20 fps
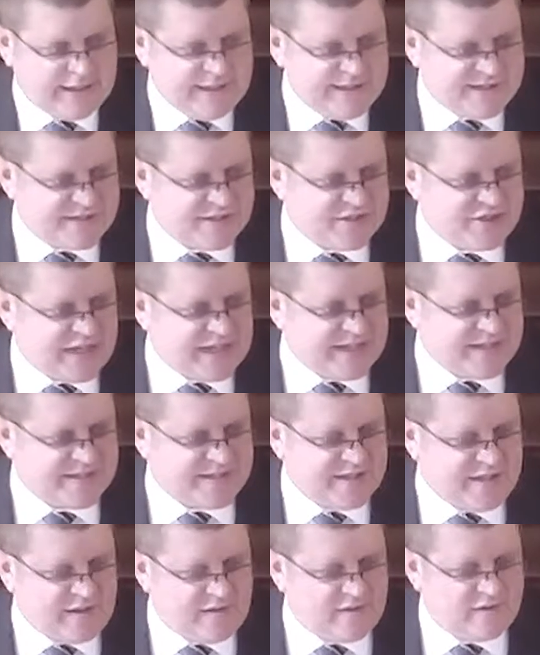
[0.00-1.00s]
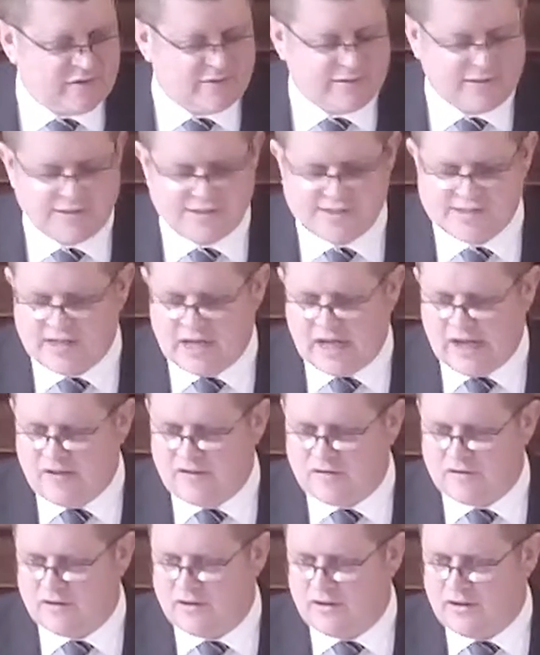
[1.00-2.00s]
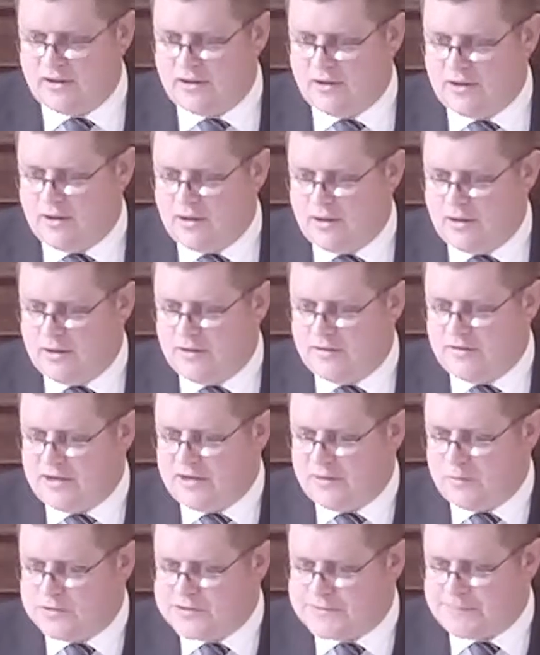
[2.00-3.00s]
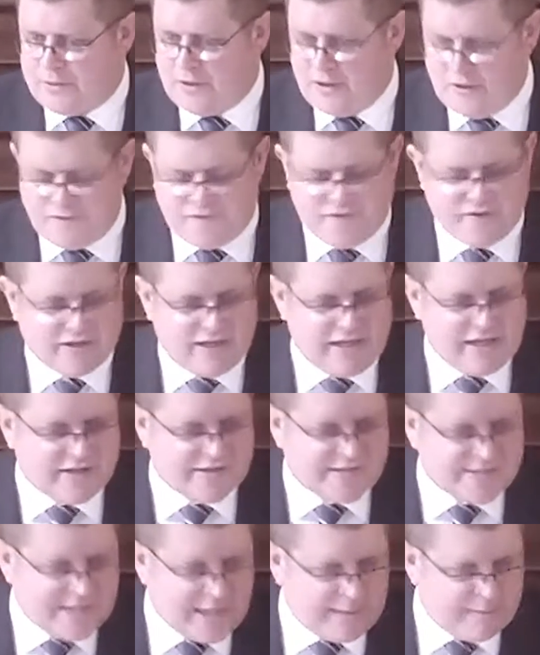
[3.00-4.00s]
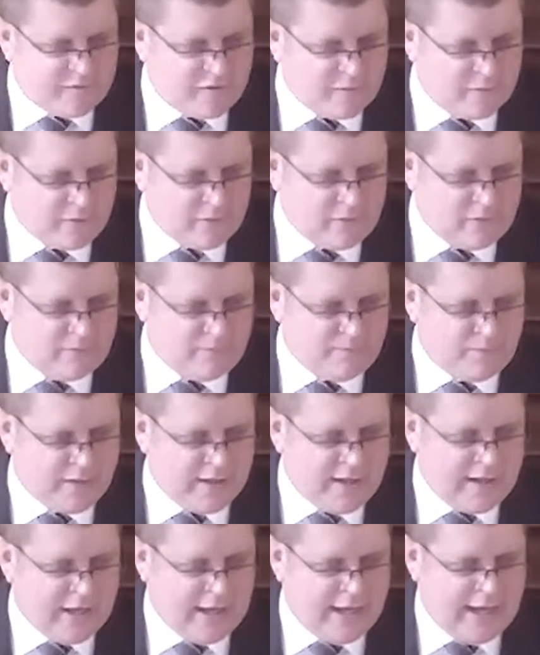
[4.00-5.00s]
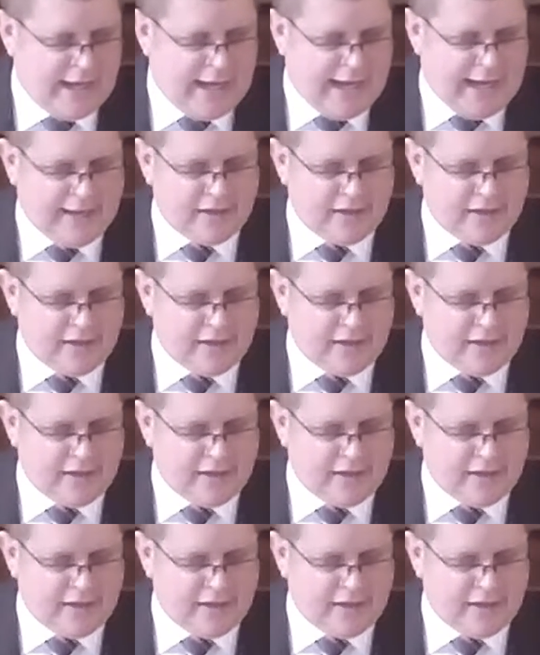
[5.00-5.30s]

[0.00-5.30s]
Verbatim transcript: suggested and said that it was perfectly acceptable and